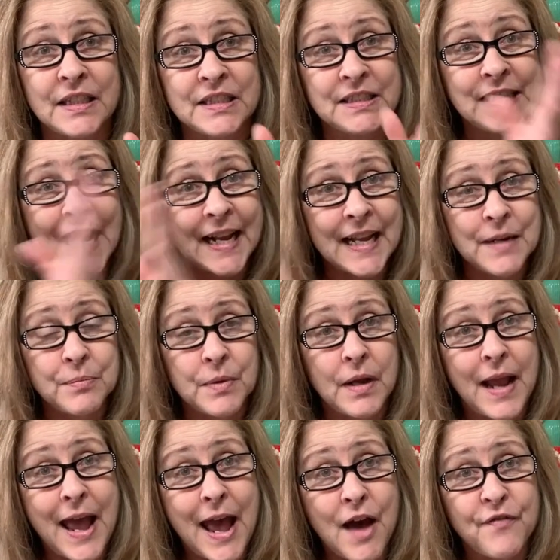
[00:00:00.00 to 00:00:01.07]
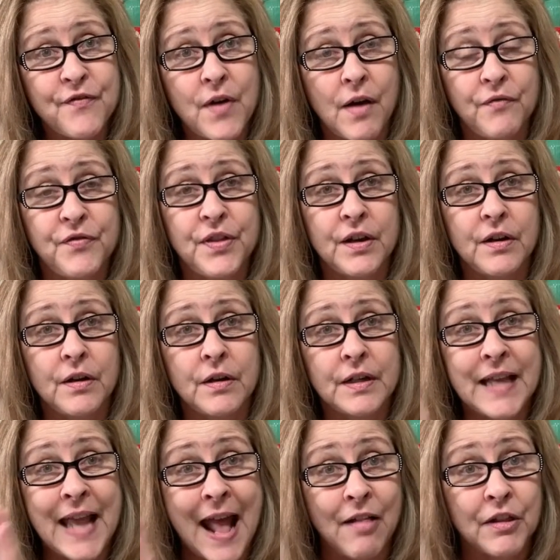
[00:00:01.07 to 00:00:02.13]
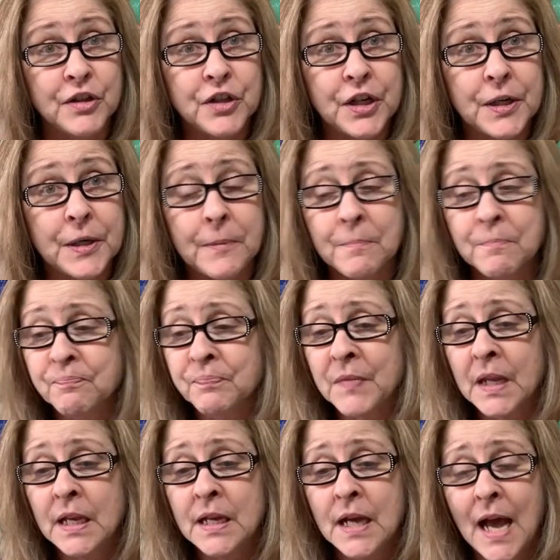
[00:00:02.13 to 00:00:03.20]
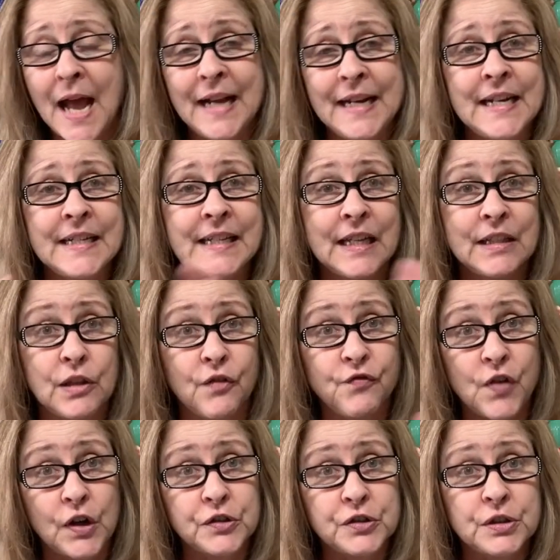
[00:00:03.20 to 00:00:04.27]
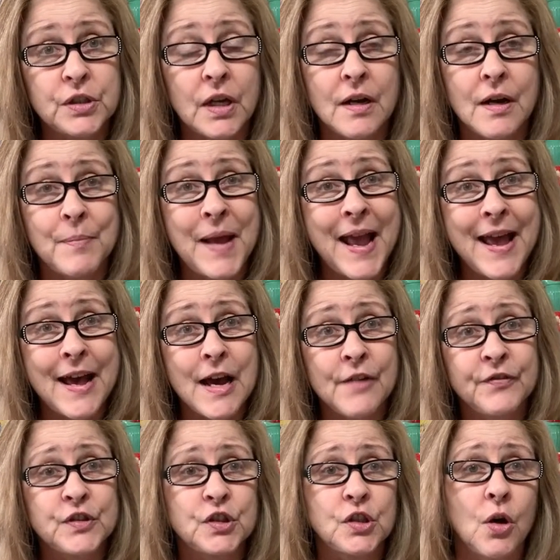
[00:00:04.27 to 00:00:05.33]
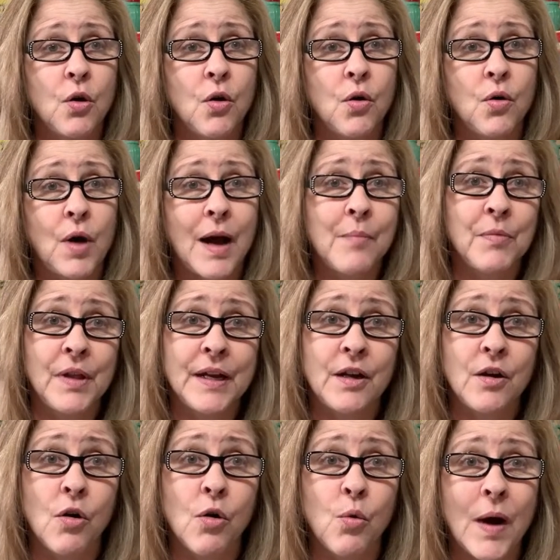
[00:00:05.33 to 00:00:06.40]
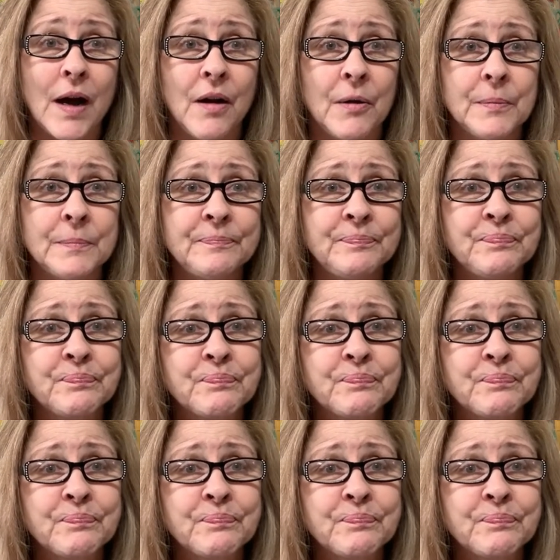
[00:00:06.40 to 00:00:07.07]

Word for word: the second half of the calendar. I didn't get the first um, half, so I'm like, oh, well.